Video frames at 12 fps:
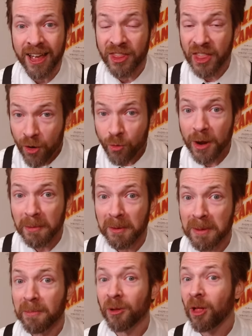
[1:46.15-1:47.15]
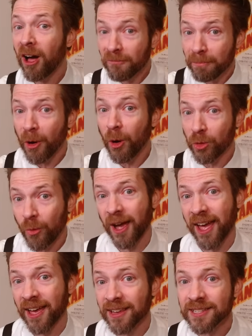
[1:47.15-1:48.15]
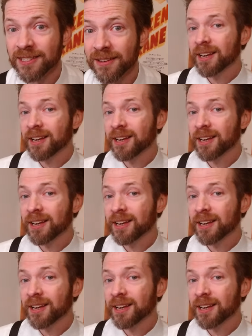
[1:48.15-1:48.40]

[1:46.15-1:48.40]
They were ripping people off both ways.